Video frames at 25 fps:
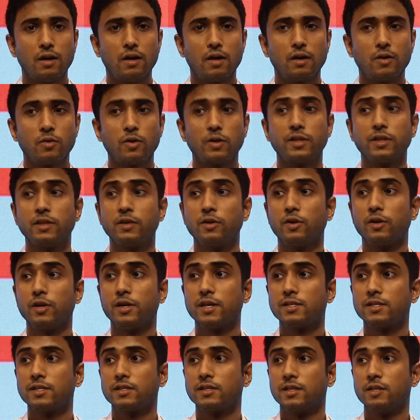Uh, no, I think the
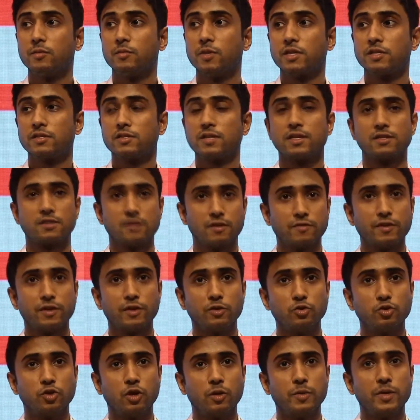organizing team has, has done a very
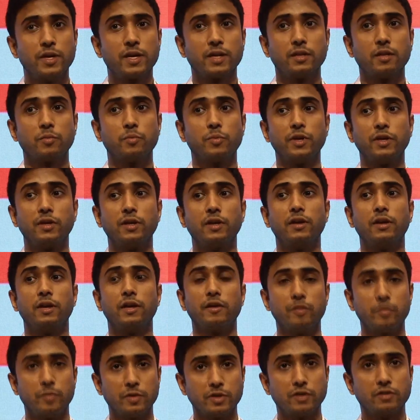good job here. I think bringing
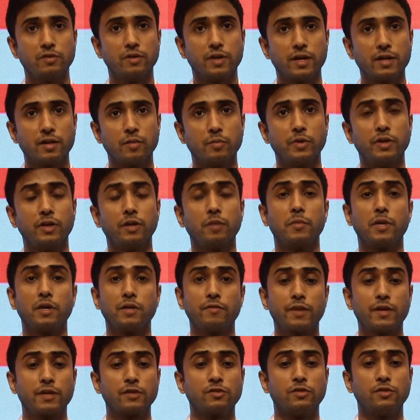everybody together, bringing
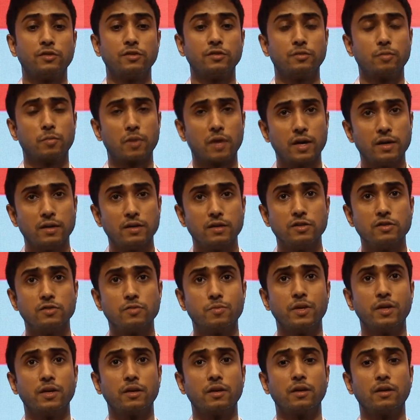manufacturers, suppliers,
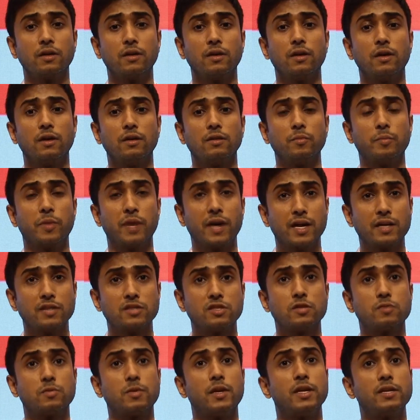bringing uh, the
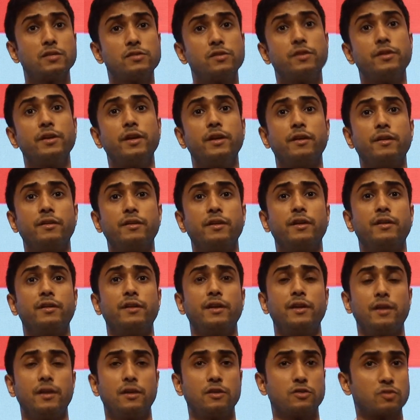brands as well as re re
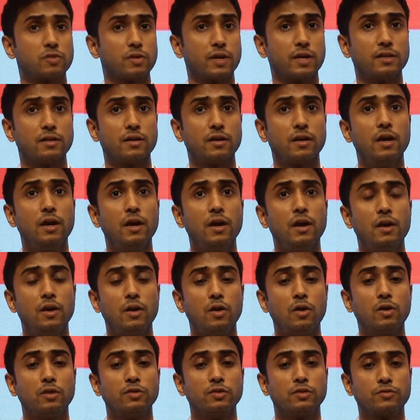retailers together
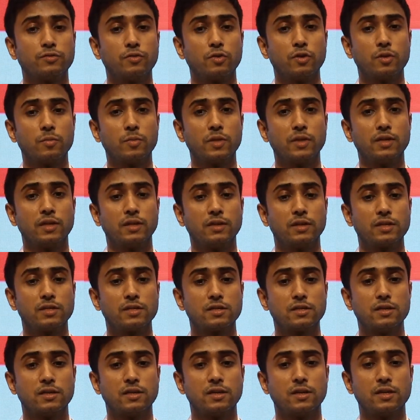on this forum. I think
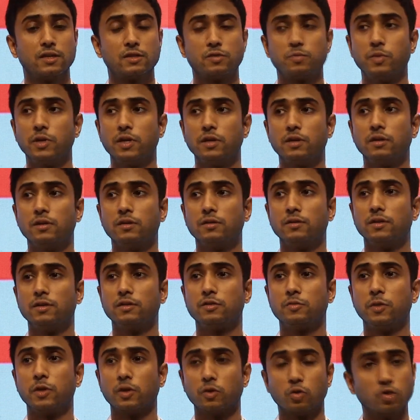that's uh, it's been a
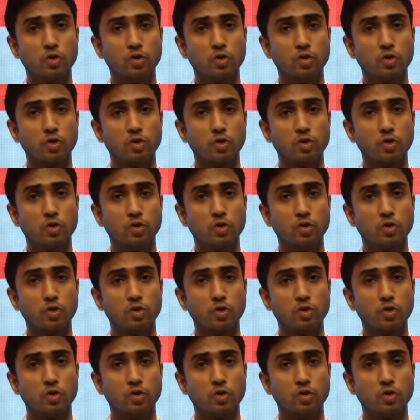it's been a